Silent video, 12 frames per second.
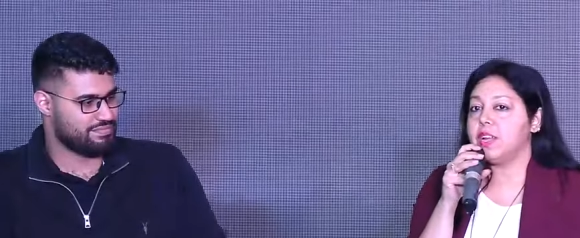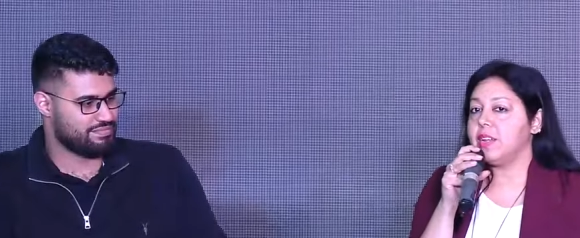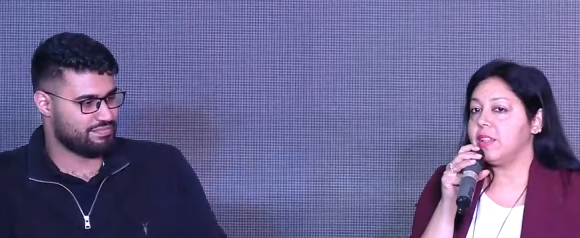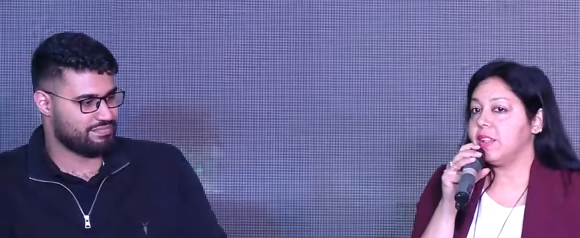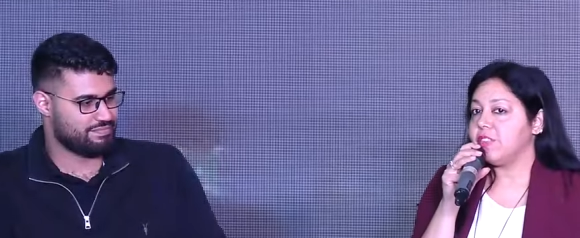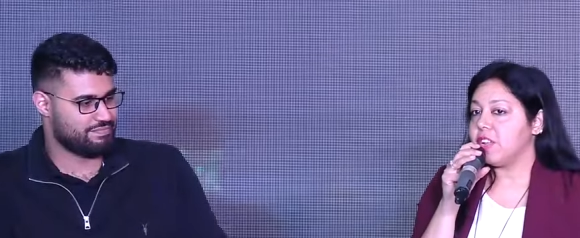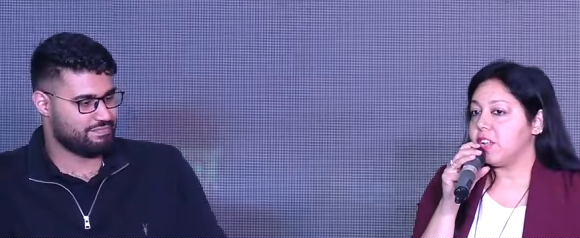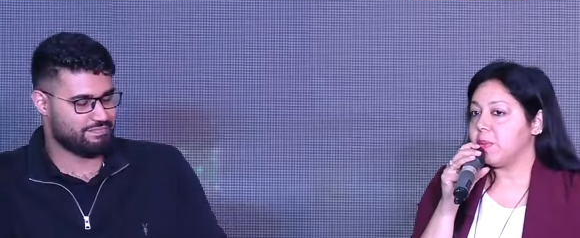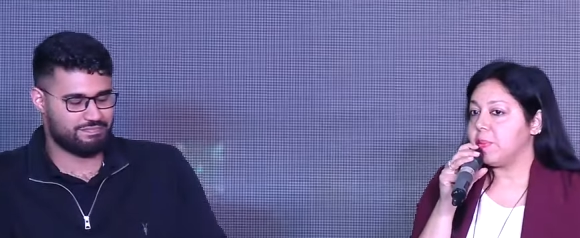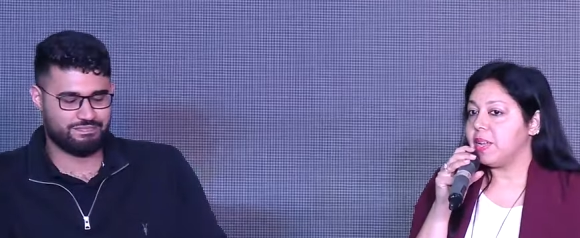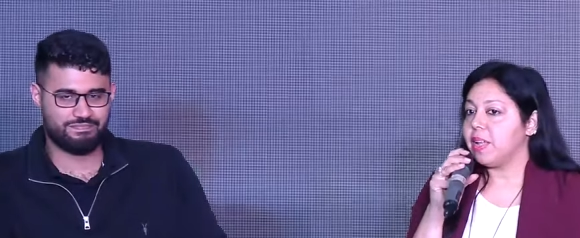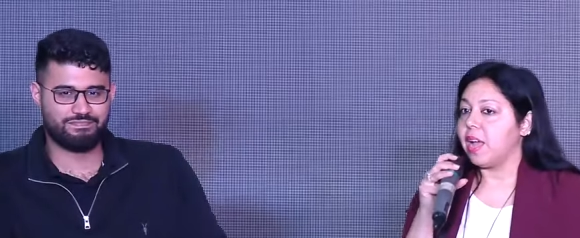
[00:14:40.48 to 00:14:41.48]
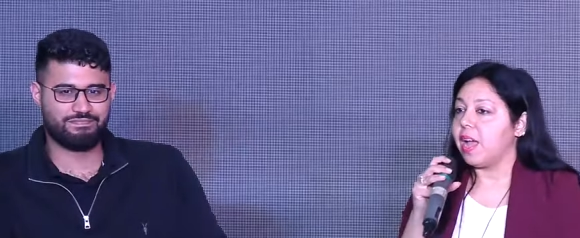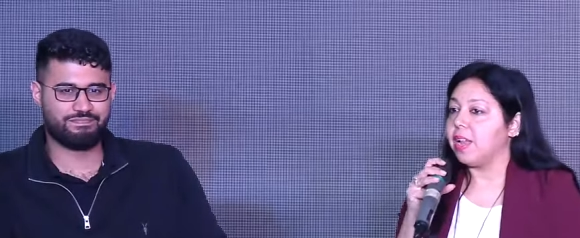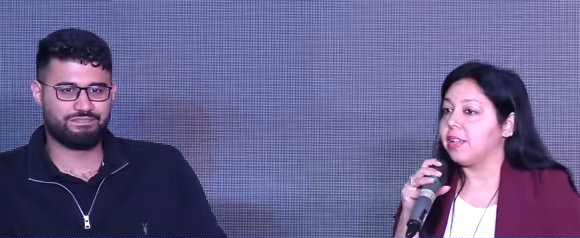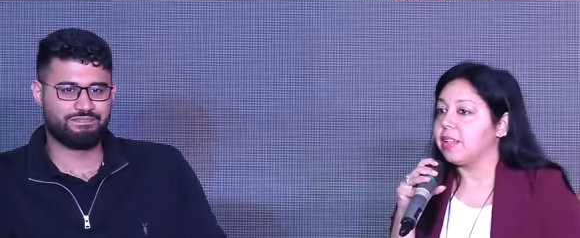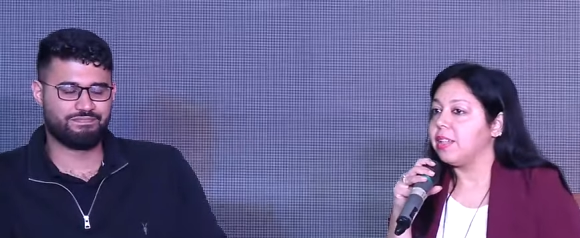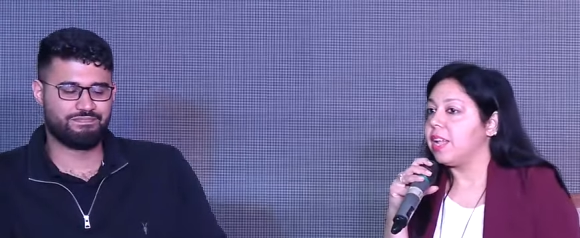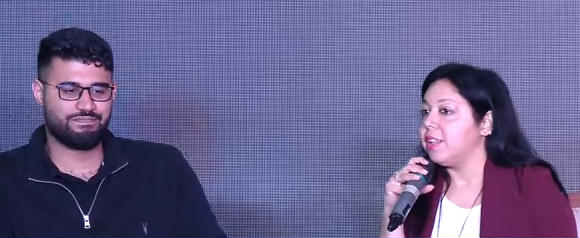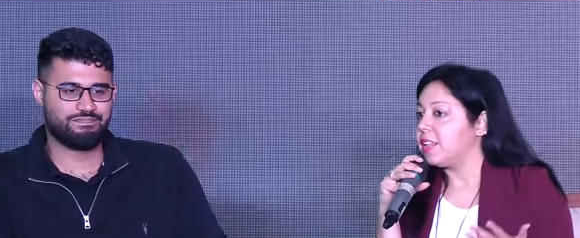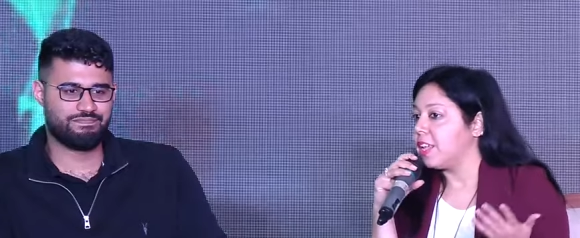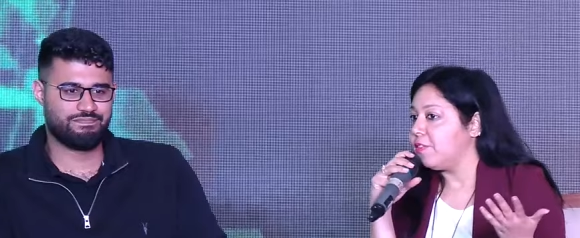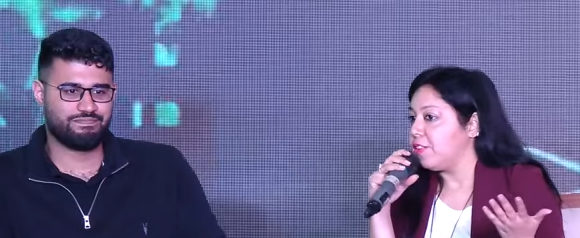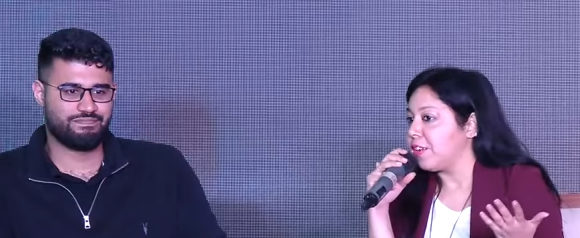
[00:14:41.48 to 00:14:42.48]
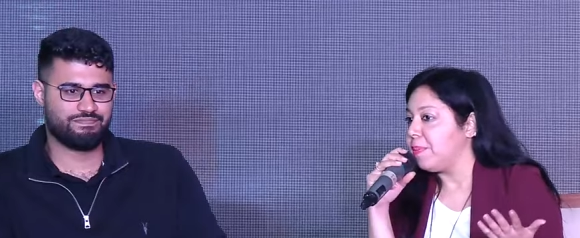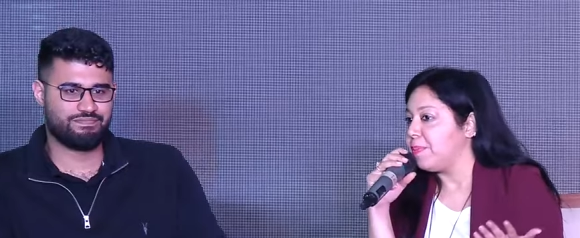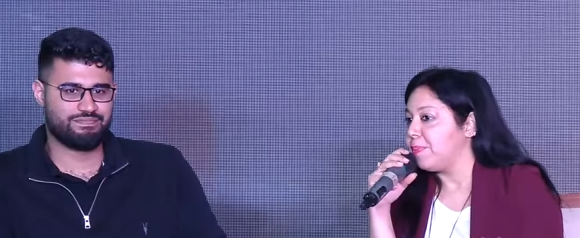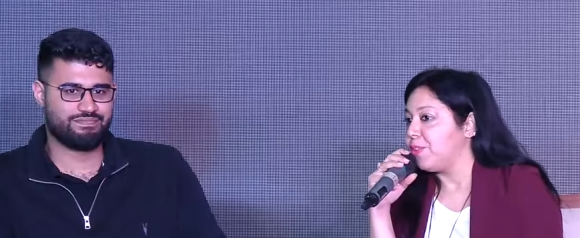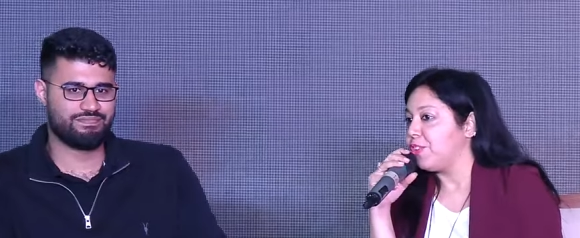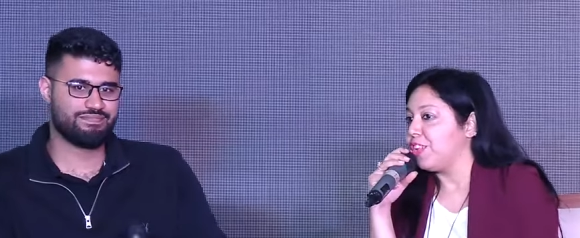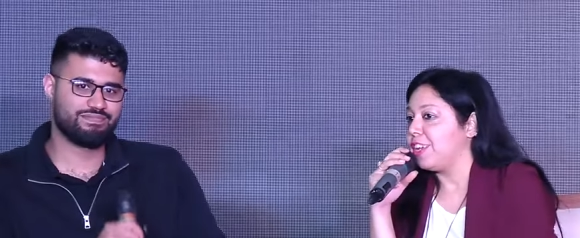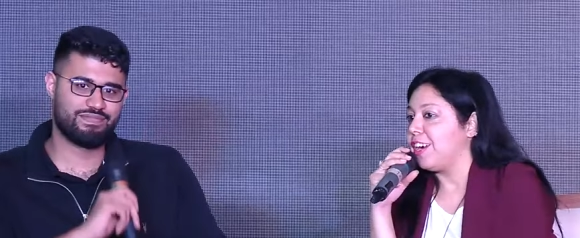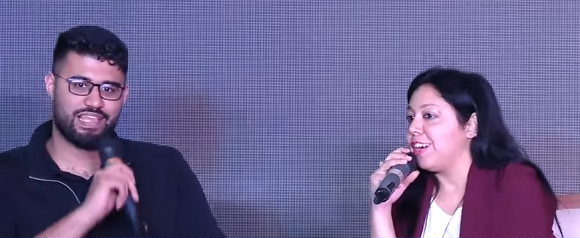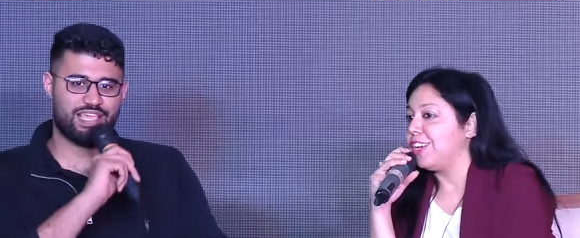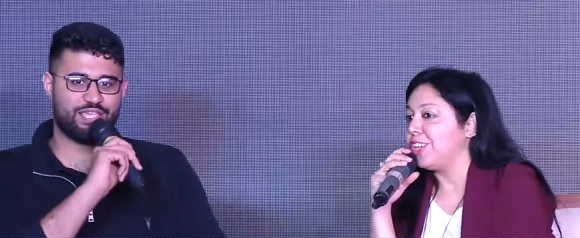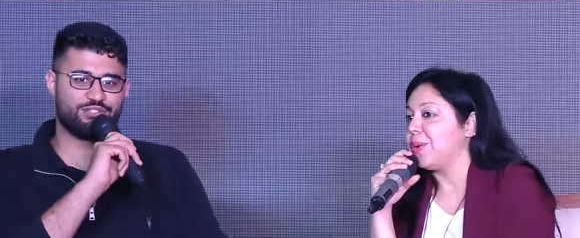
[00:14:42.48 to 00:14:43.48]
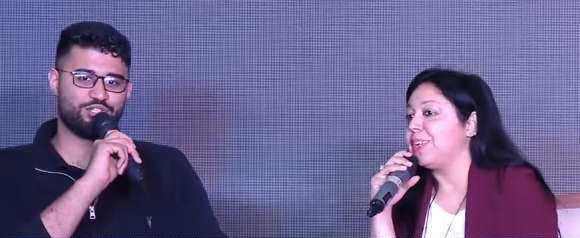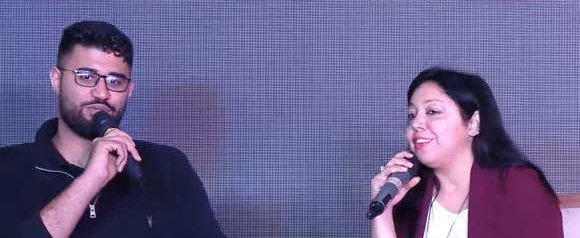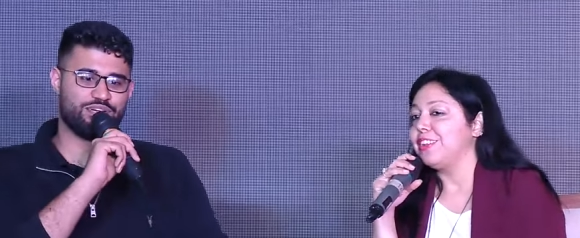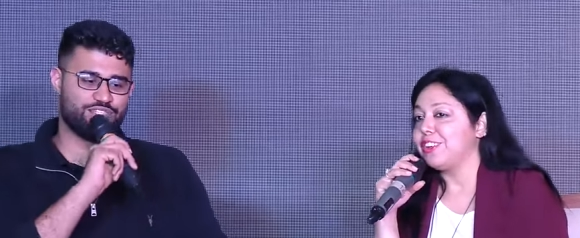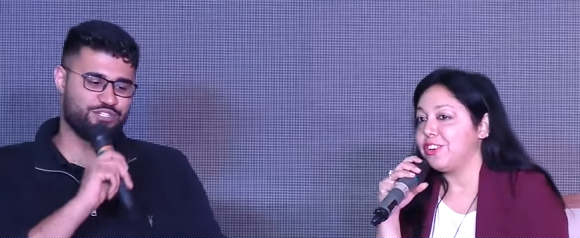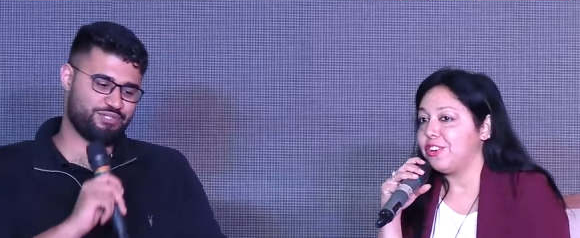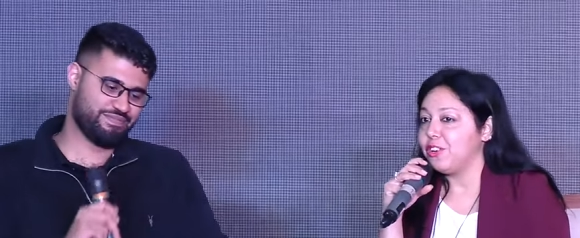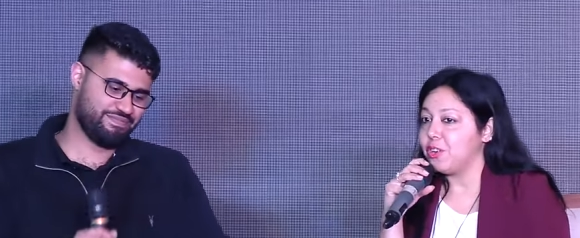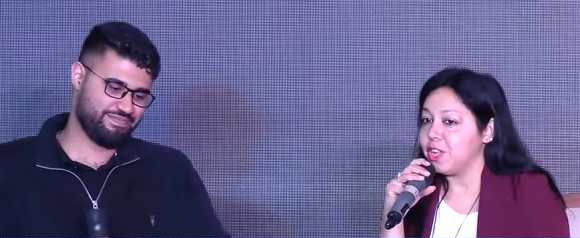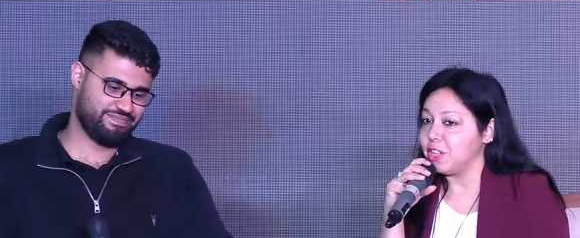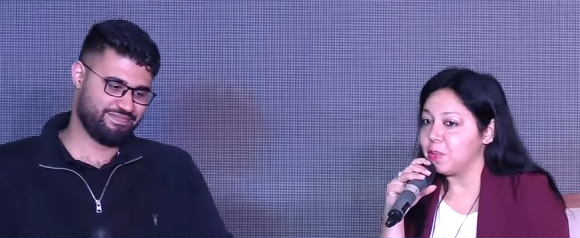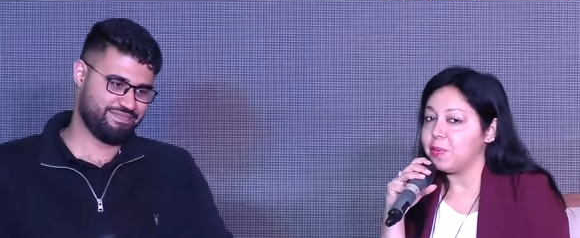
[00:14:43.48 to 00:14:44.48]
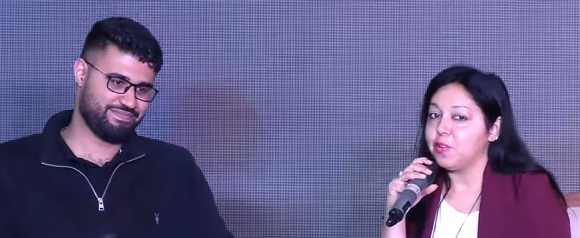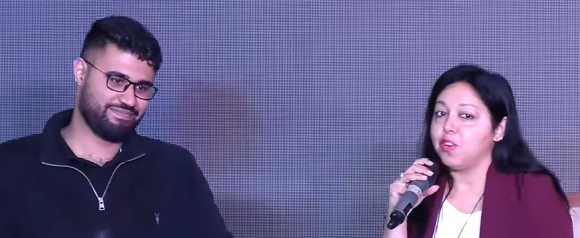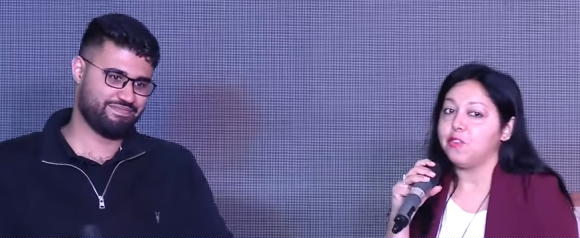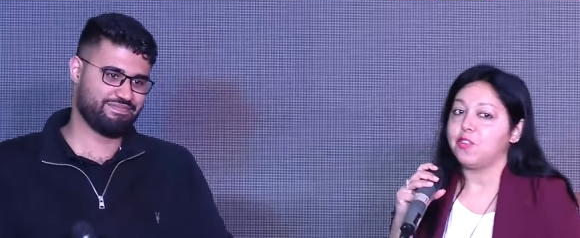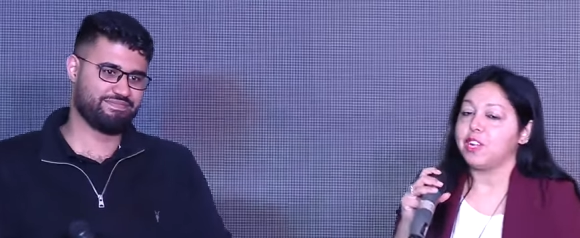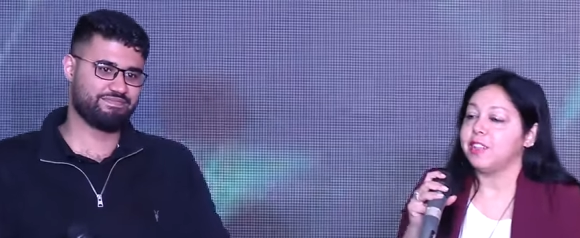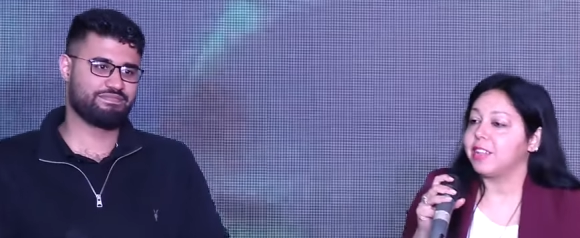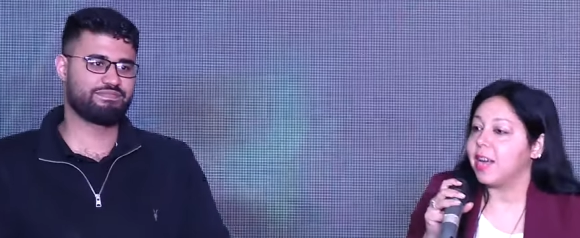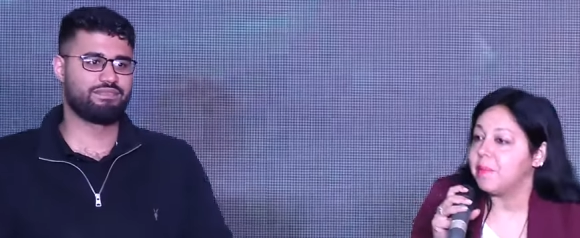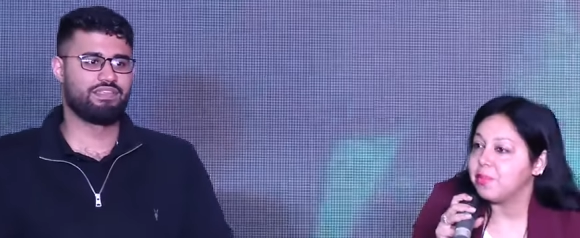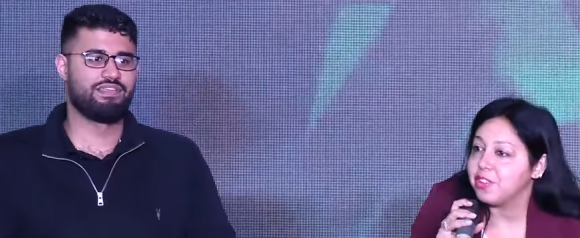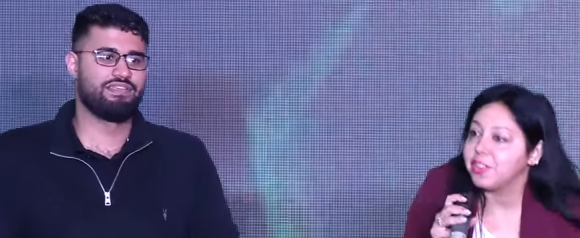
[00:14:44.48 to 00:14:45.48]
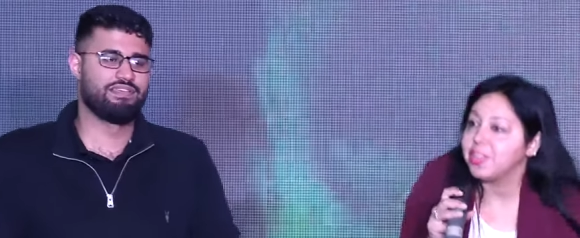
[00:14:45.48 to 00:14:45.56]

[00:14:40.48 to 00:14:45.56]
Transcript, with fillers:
Speaker 1: ladies and gentlemen, and let's give it up to the young 20-year-old so entrepreneur for his gumption